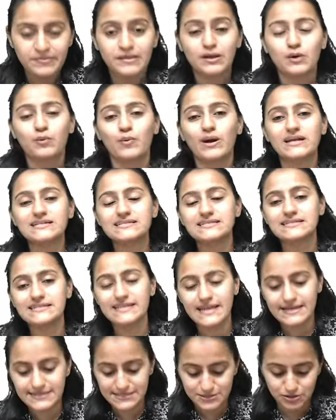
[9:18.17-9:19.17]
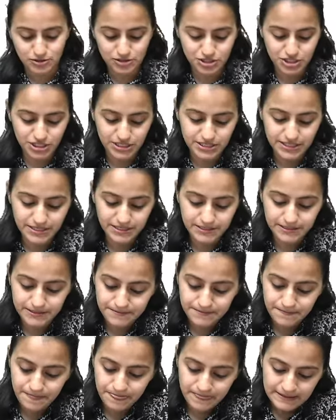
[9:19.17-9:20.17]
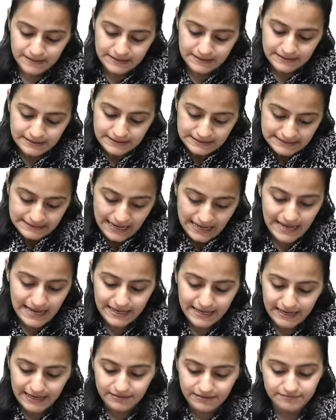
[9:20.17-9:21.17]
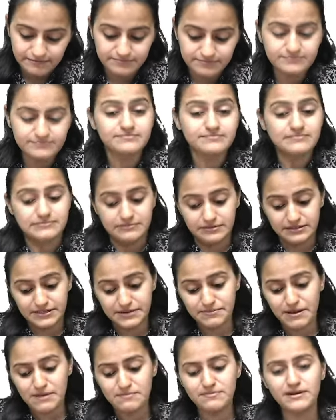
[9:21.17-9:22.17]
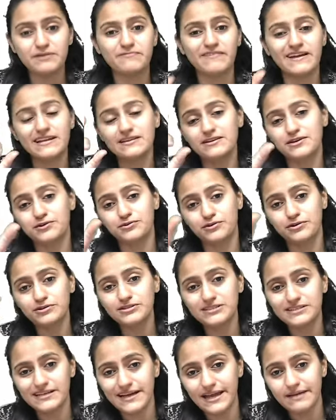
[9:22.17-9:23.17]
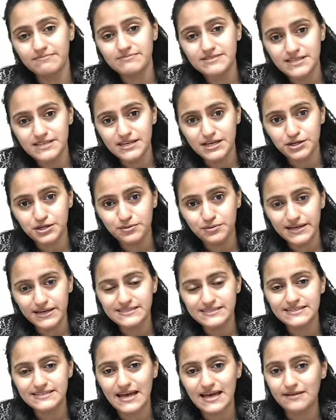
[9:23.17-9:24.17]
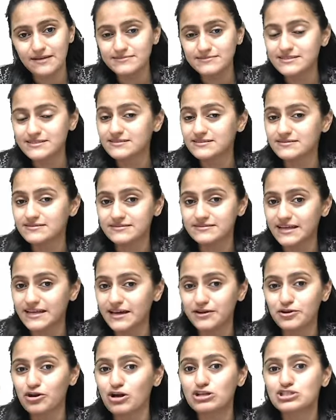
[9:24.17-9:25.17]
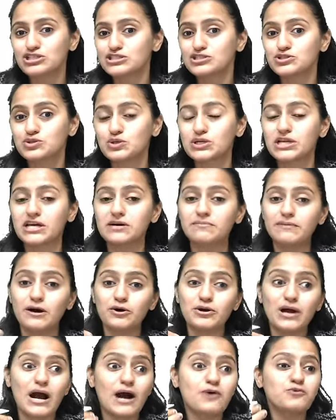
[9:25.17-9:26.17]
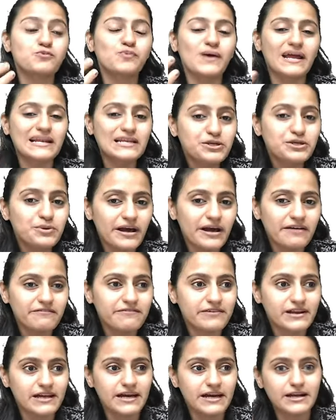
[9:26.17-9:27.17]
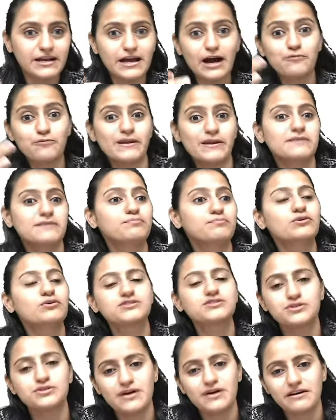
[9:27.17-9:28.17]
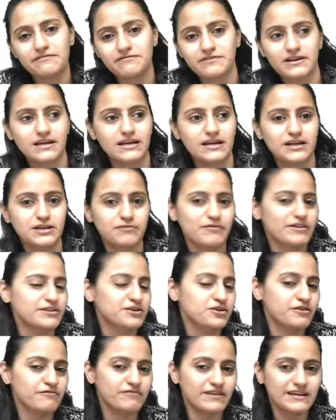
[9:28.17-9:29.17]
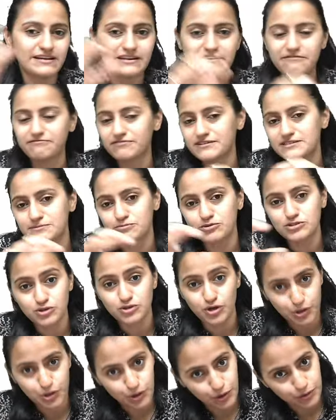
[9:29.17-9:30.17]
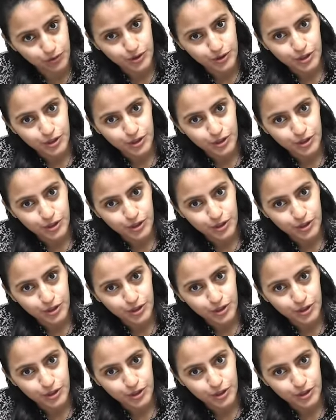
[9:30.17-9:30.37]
What is the next question here? Again, remember, when you know the MCQ exams, they are not just only about how well you have read, how many books you have read, whether you have read reference books or no.